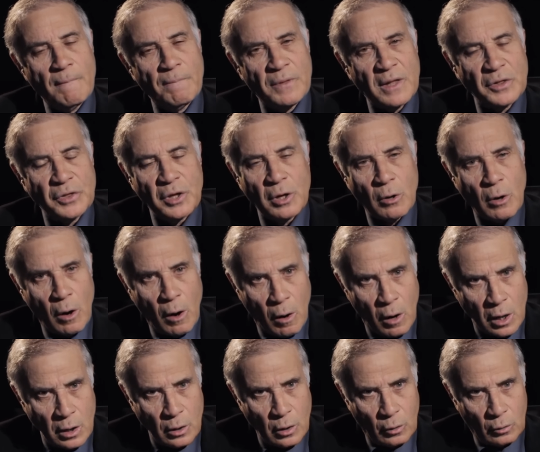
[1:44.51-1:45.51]
that there
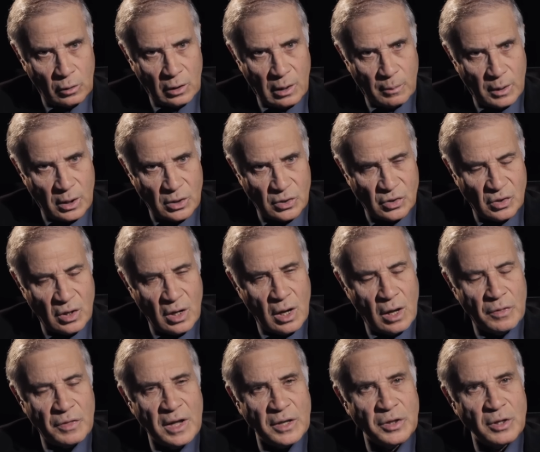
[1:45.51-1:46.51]
are no limits
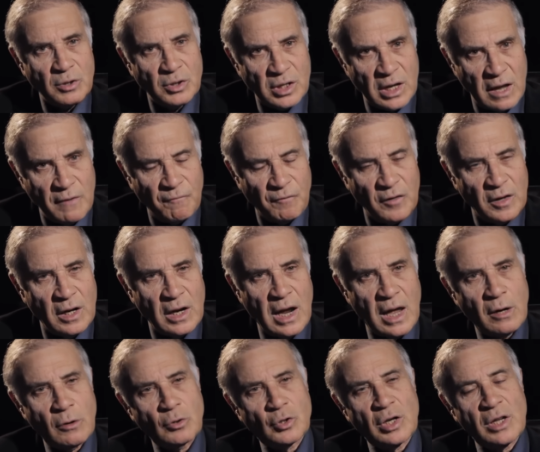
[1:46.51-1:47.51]
that there's infinite
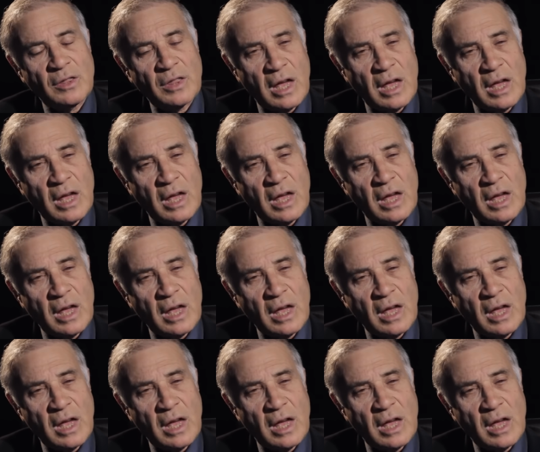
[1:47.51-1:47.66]
energy,